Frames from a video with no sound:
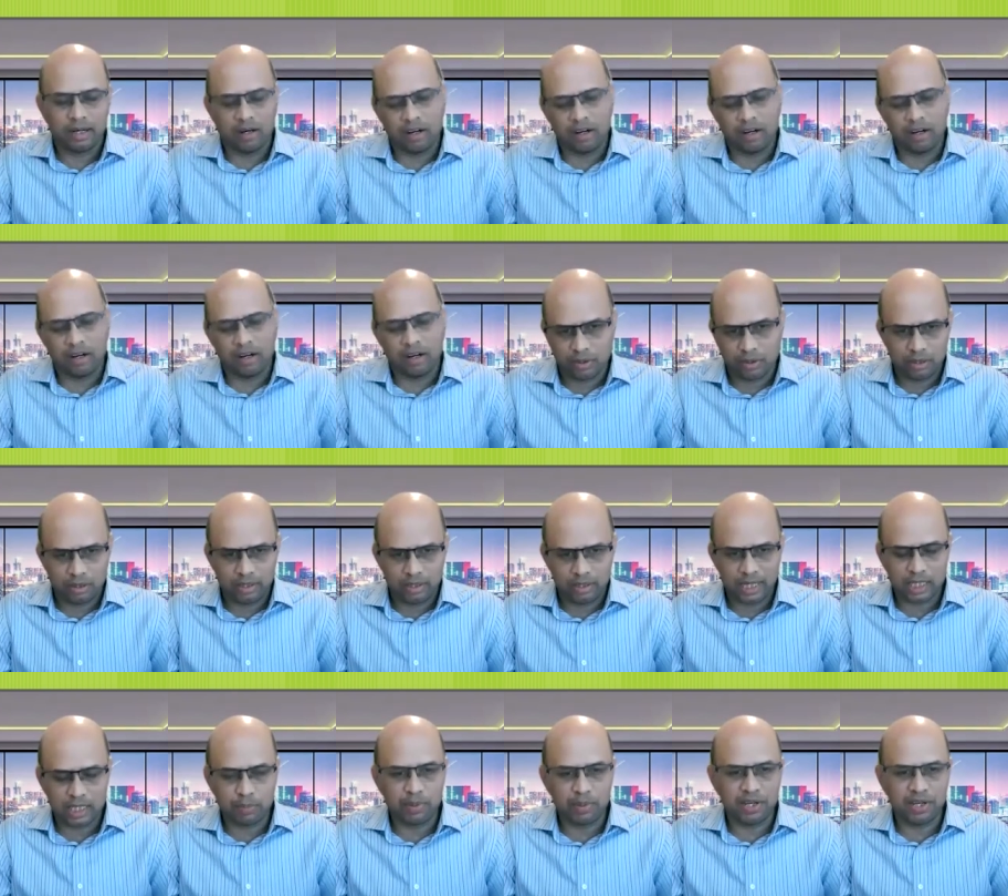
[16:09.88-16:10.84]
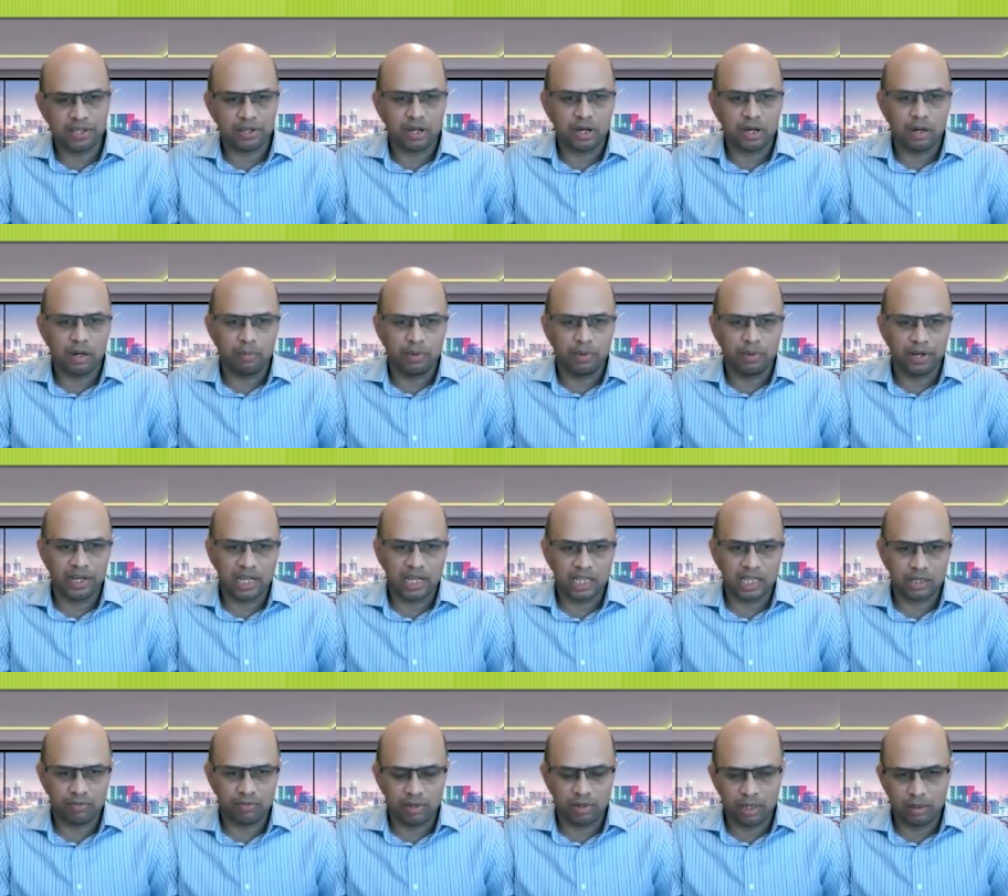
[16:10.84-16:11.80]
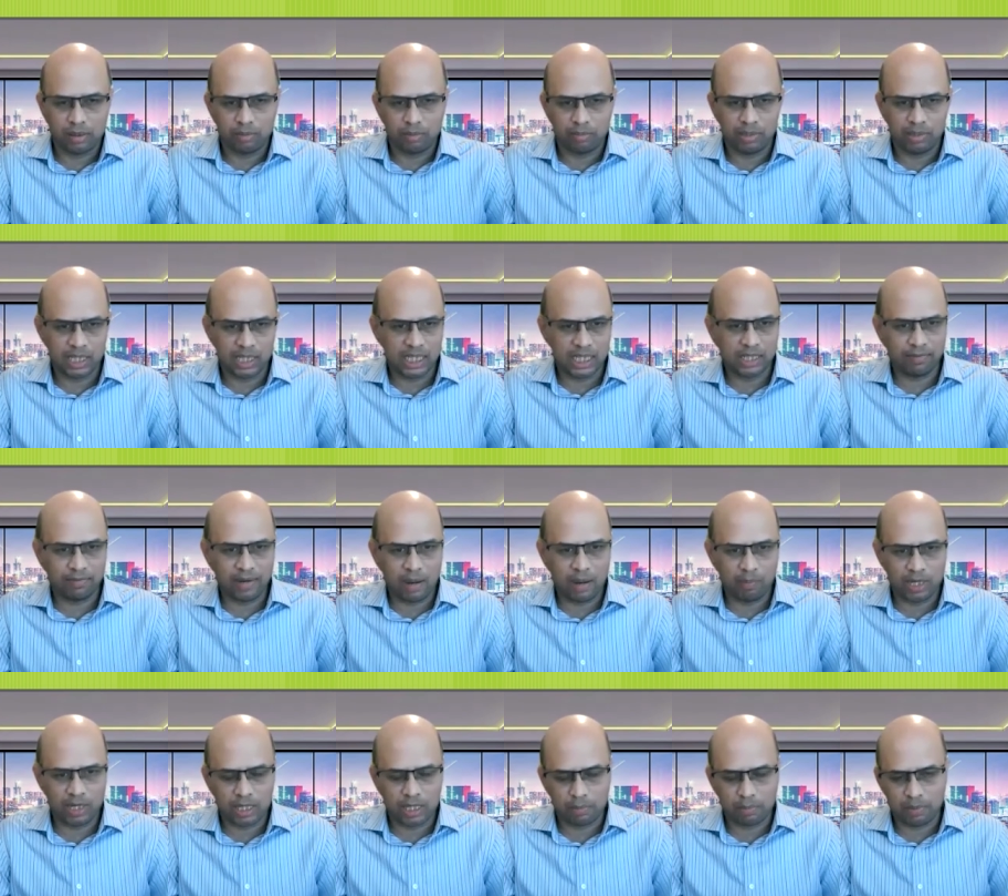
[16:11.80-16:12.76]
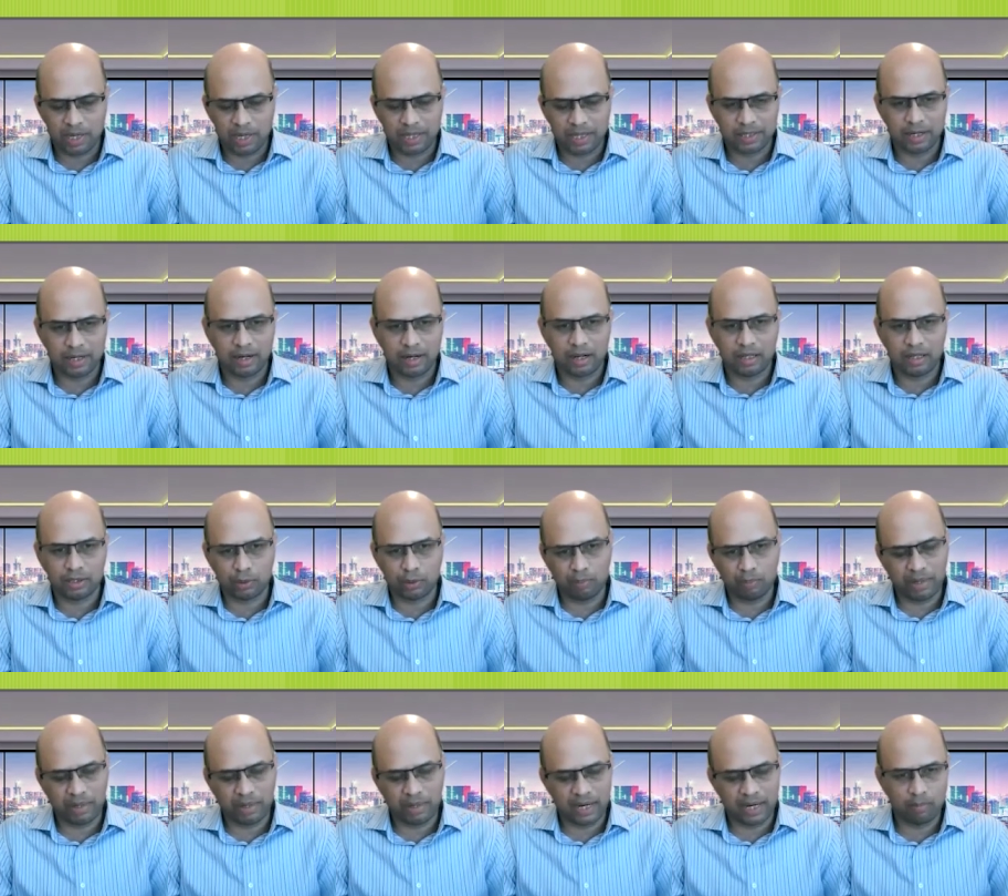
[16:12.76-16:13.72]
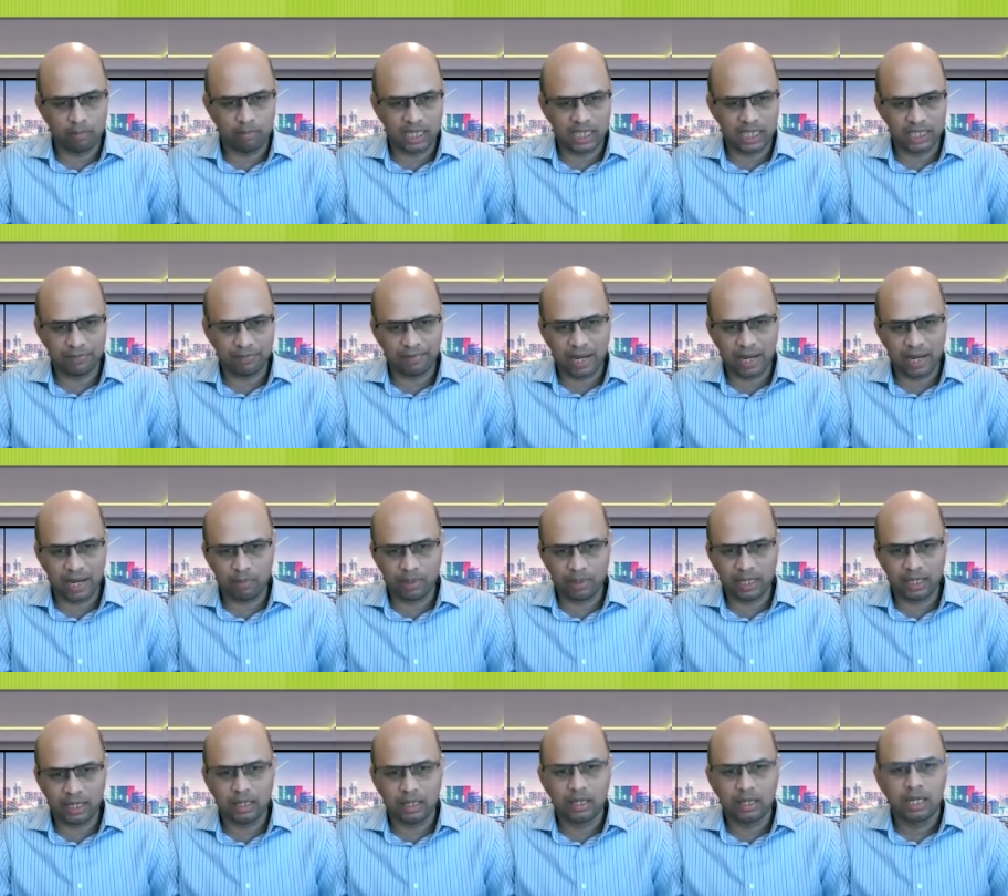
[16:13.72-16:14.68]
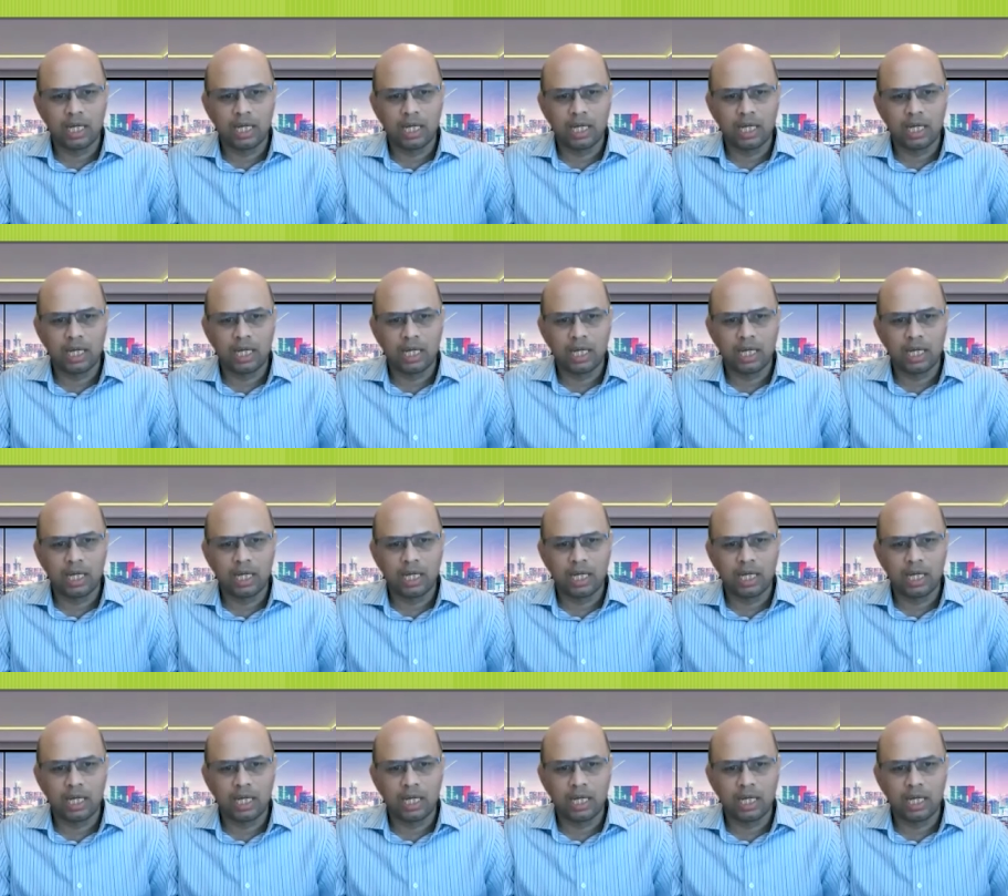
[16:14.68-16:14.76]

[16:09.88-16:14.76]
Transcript: of uh, experienced operators from multifamily space and also behind multifamily.